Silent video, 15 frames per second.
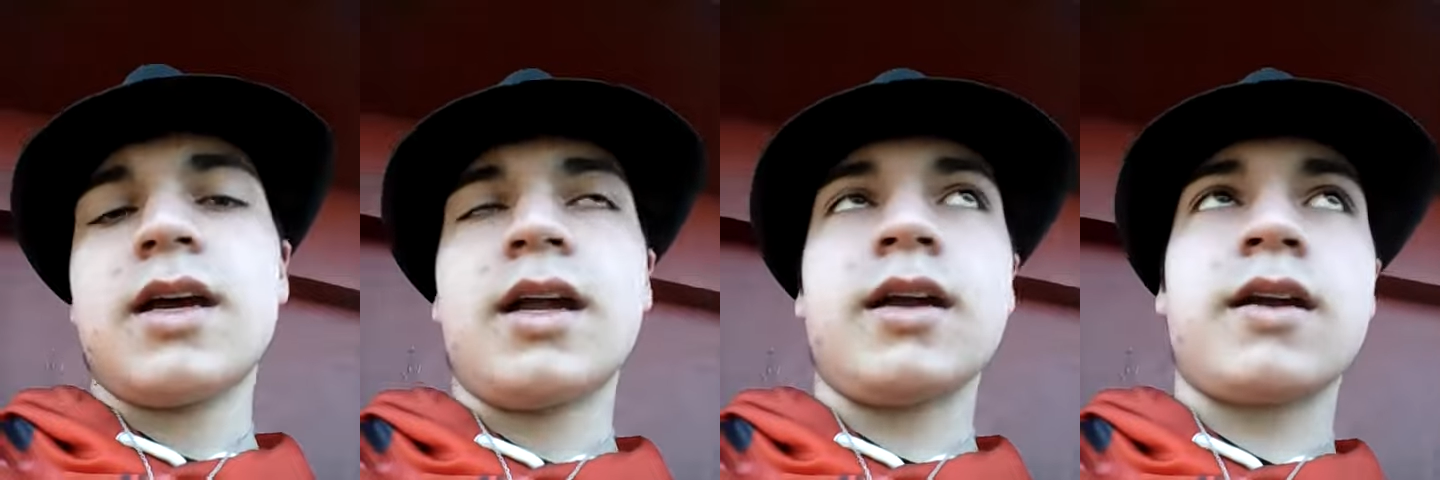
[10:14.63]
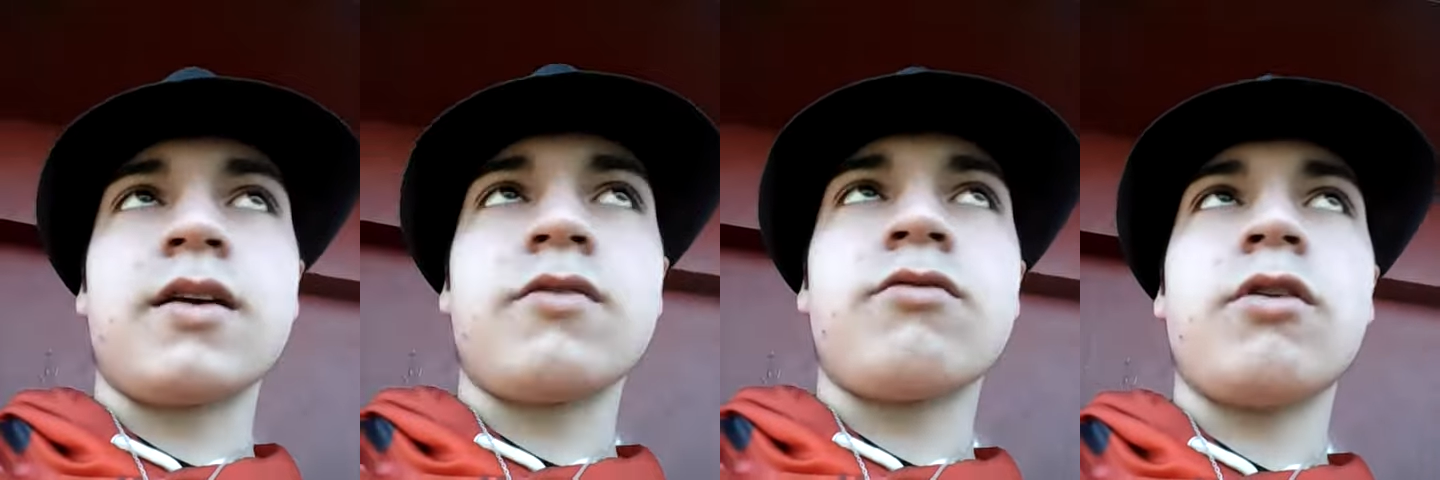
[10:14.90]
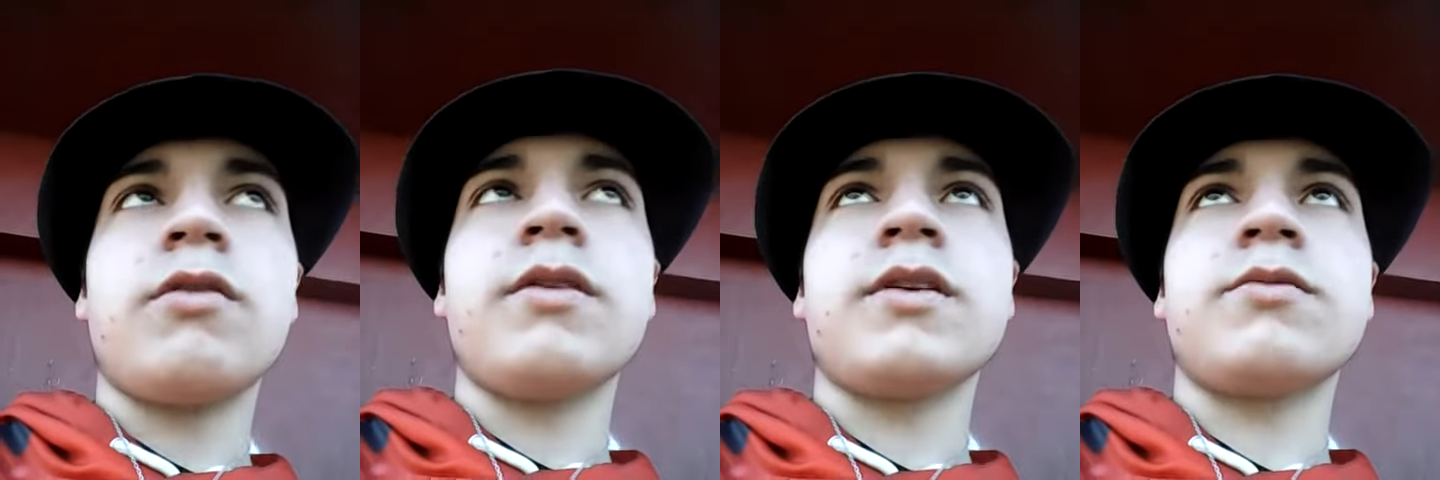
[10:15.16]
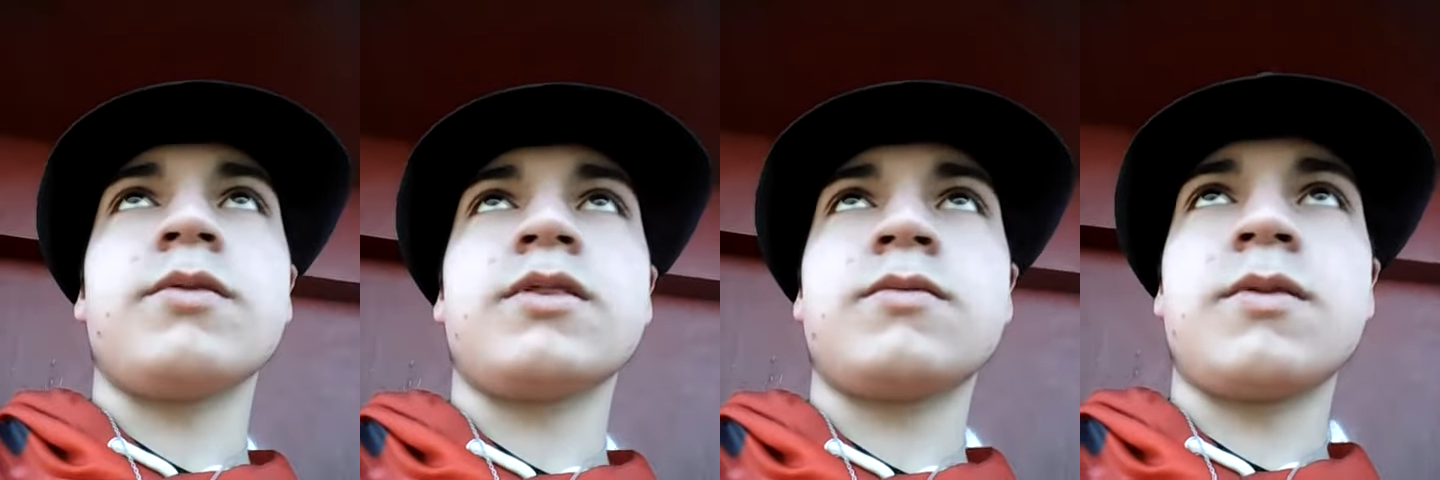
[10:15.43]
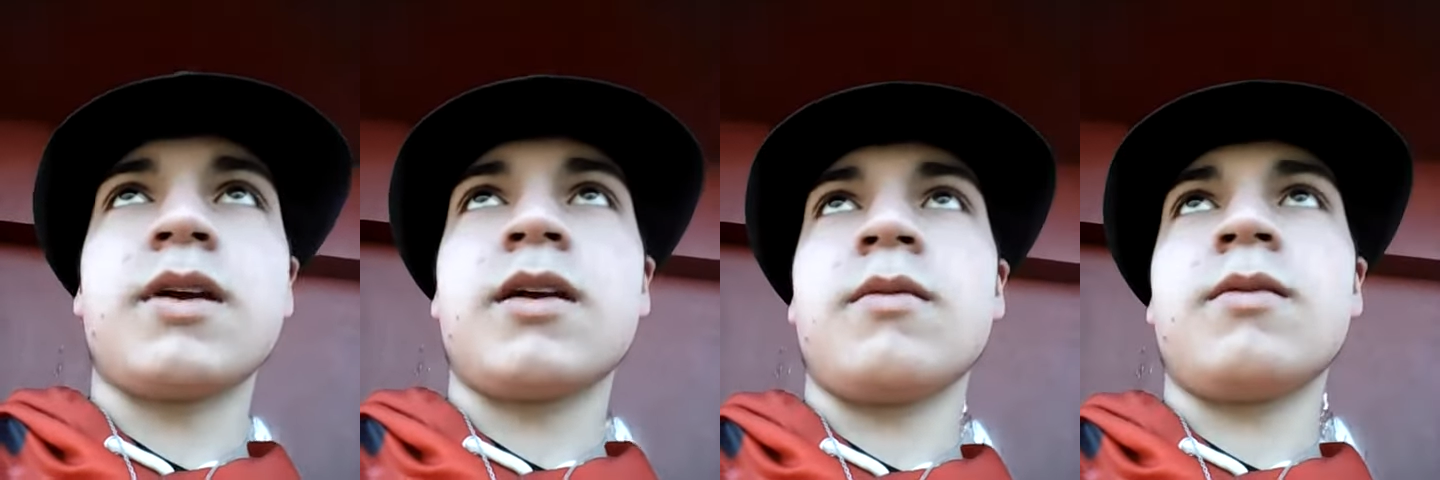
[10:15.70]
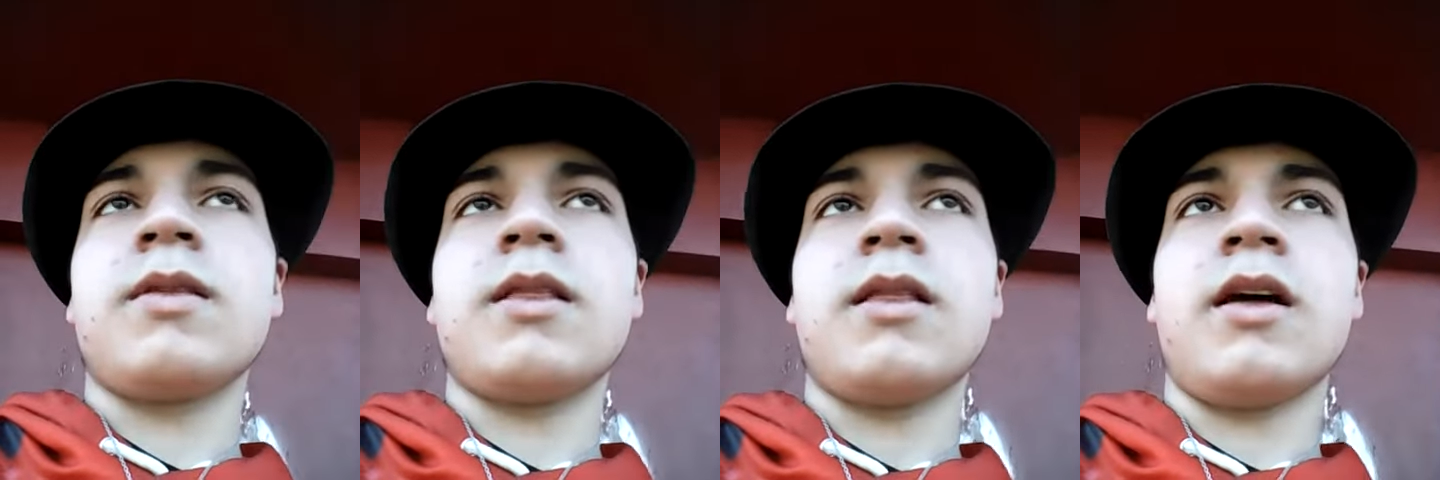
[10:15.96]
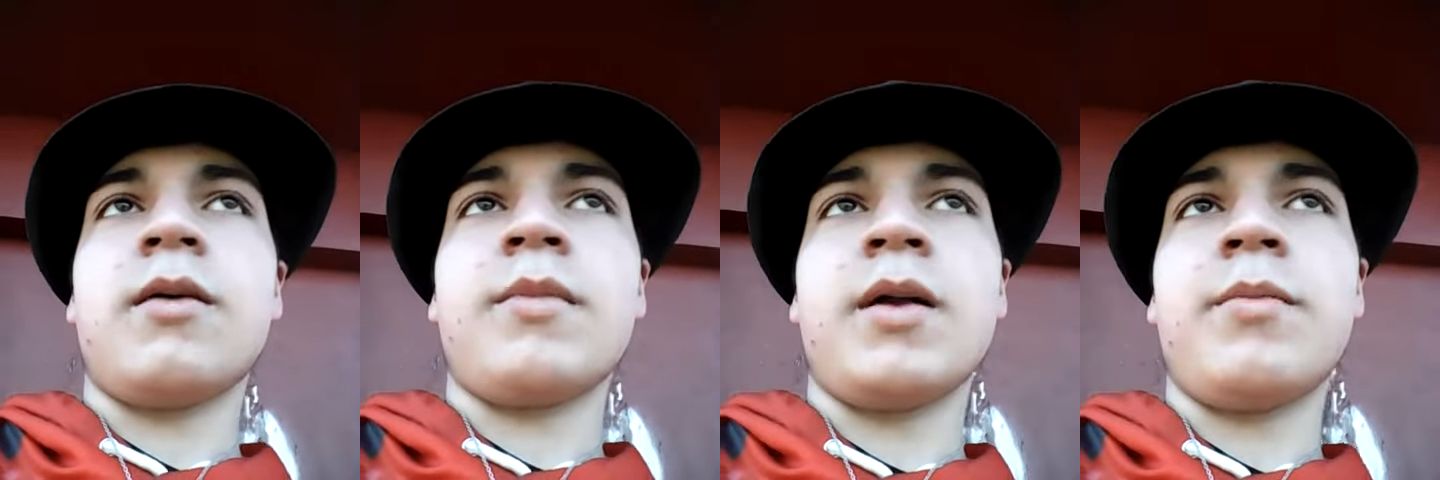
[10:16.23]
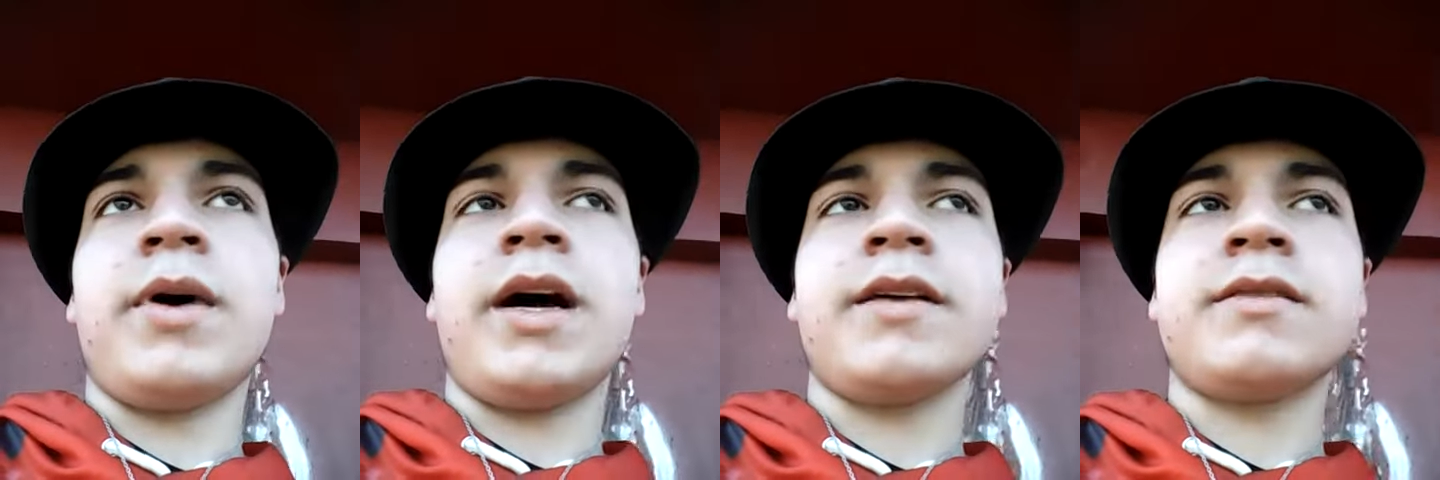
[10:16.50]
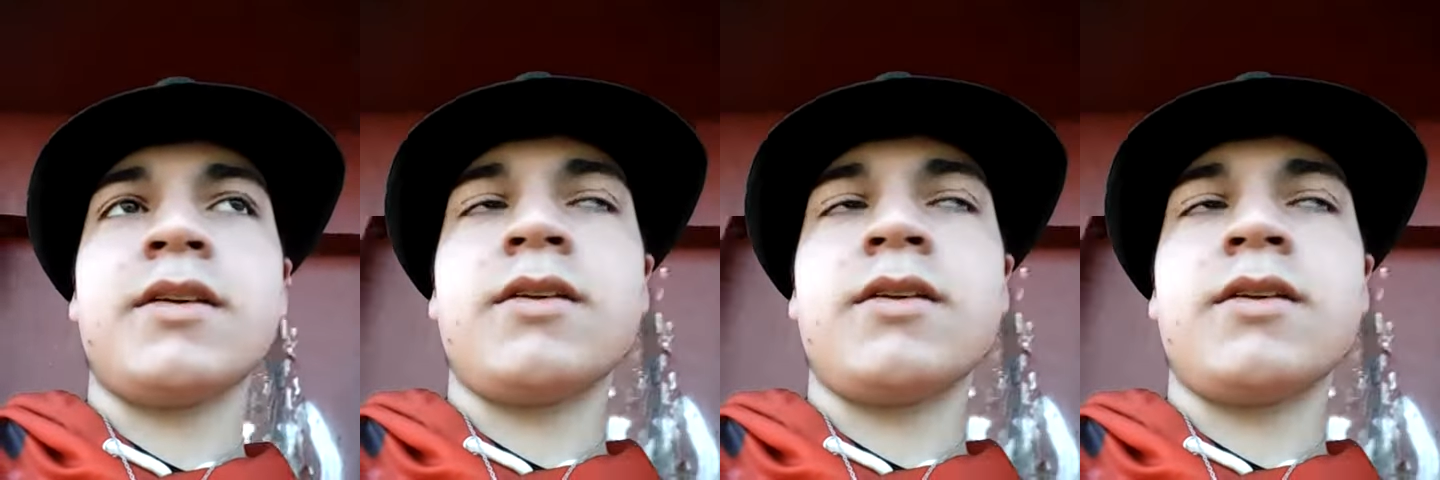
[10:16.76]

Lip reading: and can grow in this when it's making a lot of metabolites.